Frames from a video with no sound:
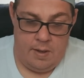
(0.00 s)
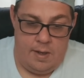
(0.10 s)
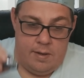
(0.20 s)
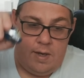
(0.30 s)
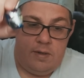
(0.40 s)

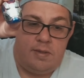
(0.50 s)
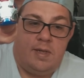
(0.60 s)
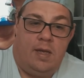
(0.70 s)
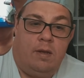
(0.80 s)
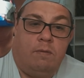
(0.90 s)
Now, here's
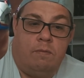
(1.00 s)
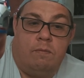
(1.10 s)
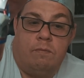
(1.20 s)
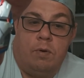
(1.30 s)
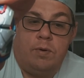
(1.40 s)
the
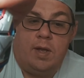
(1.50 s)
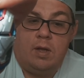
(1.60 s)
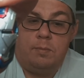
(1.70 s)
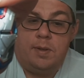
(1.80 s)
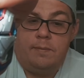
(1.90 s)
roadie
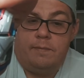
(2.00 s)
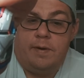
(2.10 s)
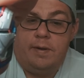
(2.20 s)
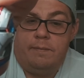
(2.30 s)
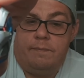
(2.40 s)
helmet,
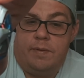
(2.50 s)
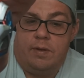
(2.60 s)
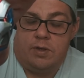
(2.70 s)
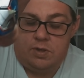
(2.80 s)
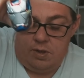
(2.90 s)
right?
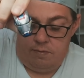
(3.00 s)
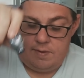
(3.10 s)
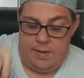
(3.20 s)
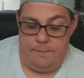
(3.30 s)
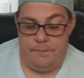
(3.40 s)
Looks good,
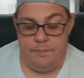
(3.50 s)
right?